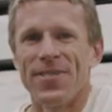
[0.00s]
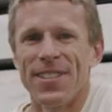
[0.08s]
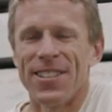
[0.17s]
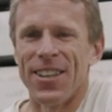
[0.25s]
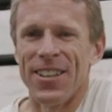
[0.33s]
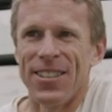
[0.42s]

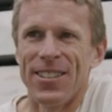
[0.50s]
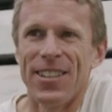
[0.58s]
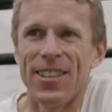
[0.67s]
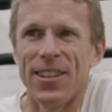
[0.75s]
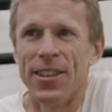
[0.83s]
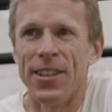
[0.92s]
So
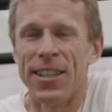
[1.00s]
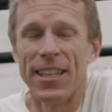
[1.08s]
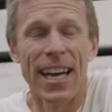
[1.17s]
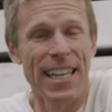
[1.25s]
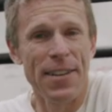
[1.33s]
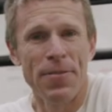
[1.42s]
the
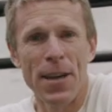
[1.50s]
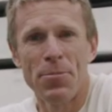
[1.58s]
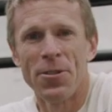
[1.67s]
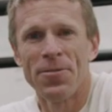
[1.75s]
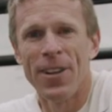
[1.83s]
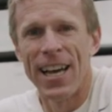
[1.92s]
Nike
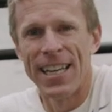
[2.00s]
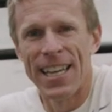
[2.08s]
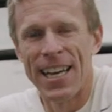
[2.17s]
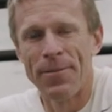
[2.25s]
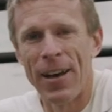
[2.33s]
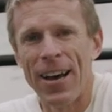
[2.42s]
Vaporfly
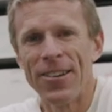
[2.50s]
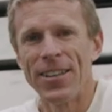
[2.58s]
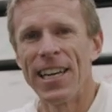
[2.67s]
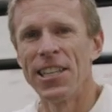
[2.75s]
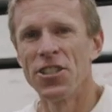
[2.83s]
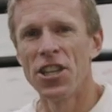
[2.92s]
came
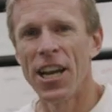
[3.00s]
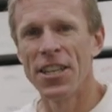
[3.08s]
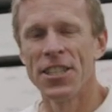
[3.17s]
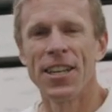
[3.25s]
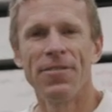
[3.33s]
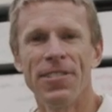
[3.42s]
out and
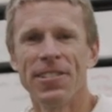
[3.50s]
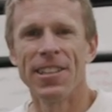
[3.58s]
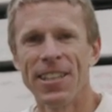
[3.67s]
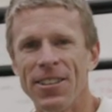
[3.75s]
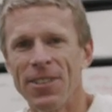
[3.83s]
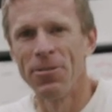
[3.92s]
changed
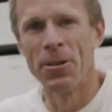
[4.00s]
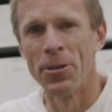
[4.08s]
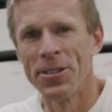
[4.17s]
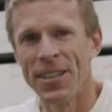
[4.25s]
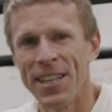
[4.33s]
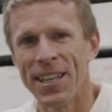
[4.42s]
everything that we
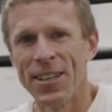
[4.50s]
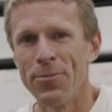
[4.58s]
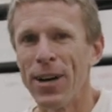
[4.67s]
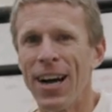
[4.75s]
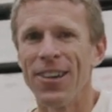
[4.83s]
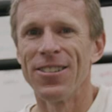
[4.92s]
were thinking
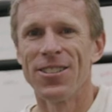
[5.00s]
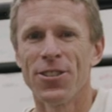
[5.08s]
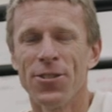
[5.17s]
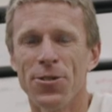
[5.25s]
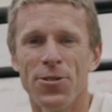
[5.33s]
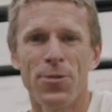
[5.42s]
about
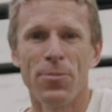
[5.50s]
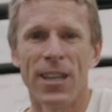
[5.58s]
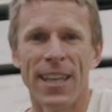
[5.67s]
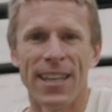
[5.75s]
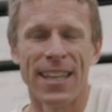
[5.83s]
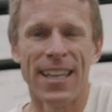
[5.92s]
shoes
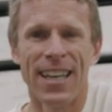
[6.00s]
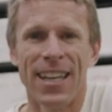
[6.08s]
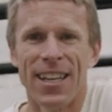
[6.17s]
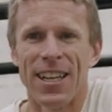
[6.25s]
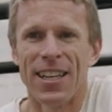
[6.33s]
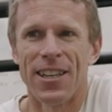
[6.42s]
being
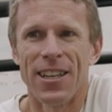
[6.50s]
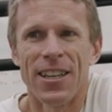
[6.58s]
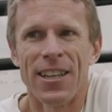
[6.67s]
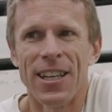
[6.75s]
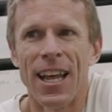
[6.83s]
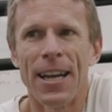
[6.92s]

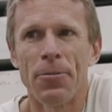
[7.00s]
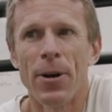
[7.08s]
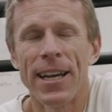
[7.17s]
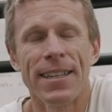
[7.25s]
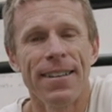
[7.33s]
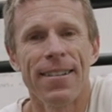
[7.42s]

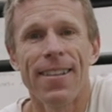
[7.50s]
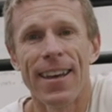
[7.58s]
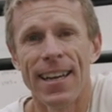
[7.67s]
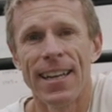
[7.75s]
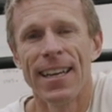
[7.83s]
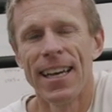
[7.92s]
lightweight and thin.